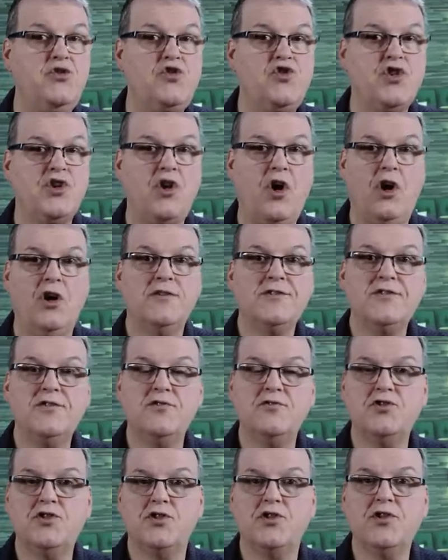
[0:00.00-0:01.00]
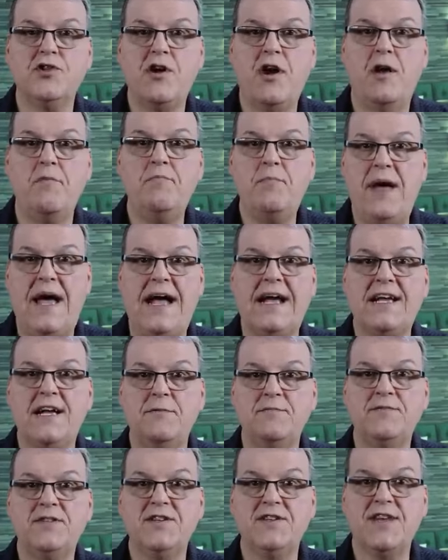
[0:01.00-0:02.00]
you should also turn on
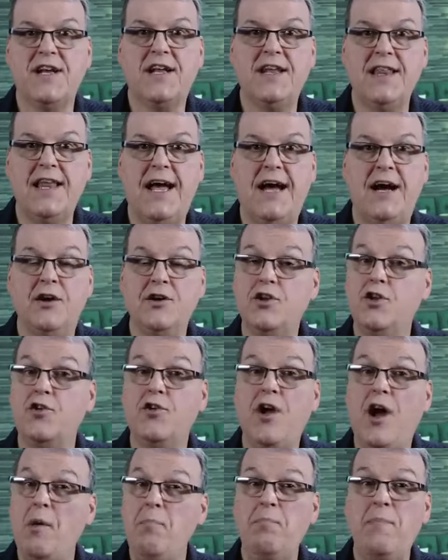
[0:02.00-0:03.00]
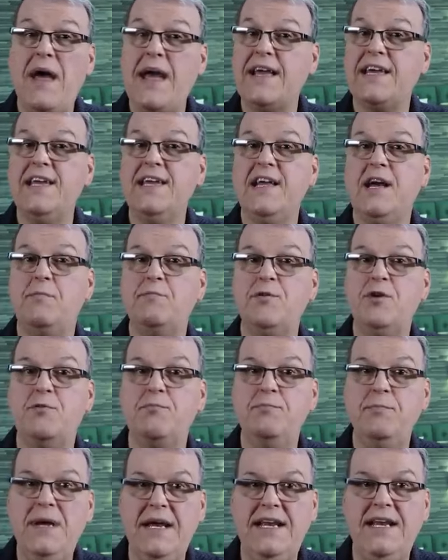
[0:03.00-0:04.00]
backup to the cloud. You're not backing up your
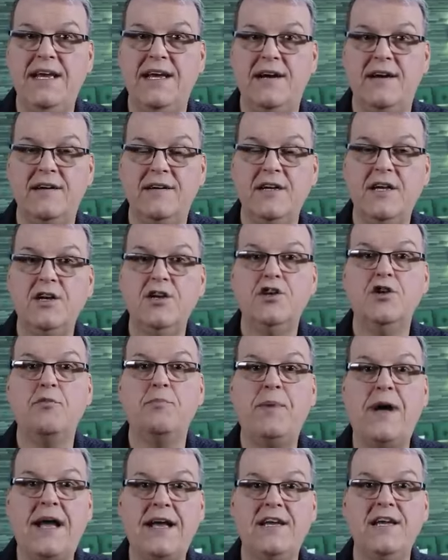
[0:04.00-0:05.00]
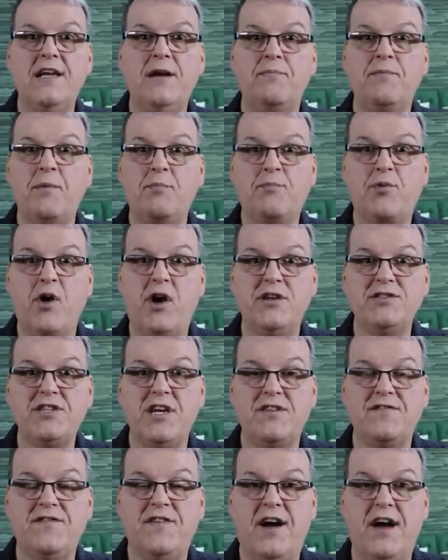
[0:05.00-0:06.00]
media. You're backing up the
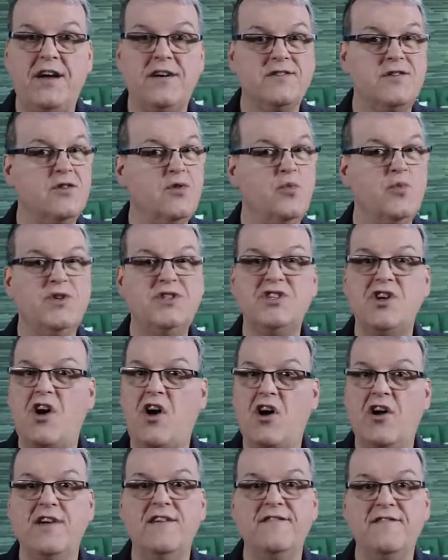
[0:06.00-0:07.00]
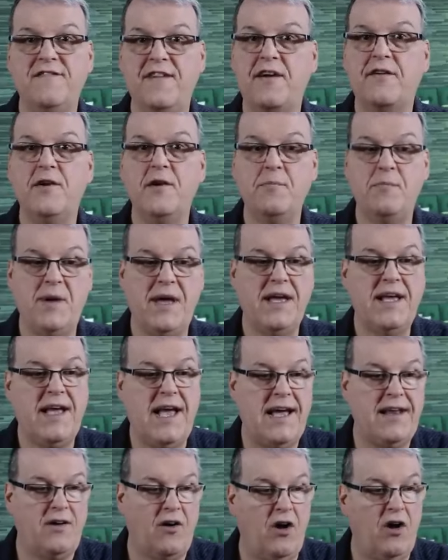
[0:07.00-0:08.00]
project files, which aren't very big
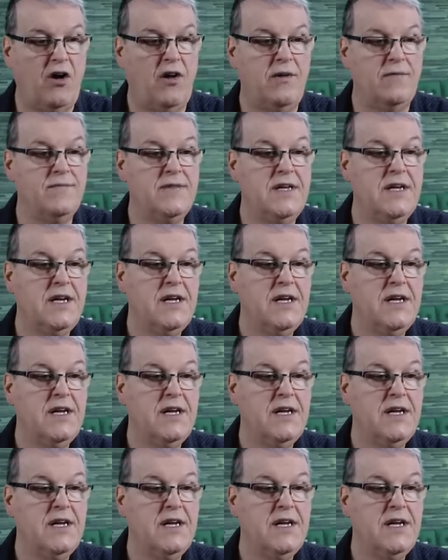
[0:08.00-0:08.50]
at all.